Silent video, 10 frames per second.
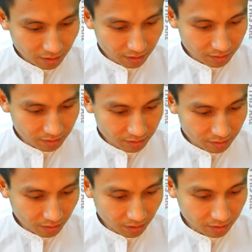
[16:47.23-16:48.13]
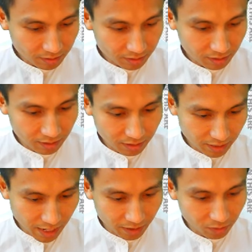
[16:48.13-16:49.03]
This is cos
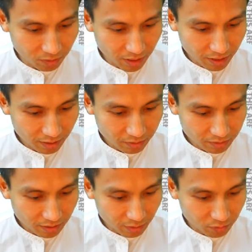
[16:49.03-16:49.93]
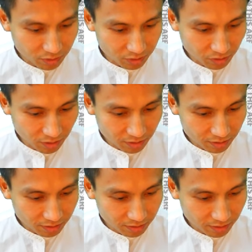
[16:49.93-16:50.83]
the angle there that we just got
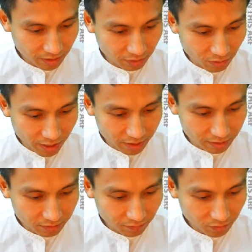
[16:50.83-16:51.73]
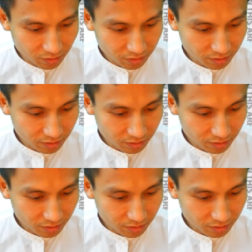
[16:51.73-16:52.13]
in radians, of course.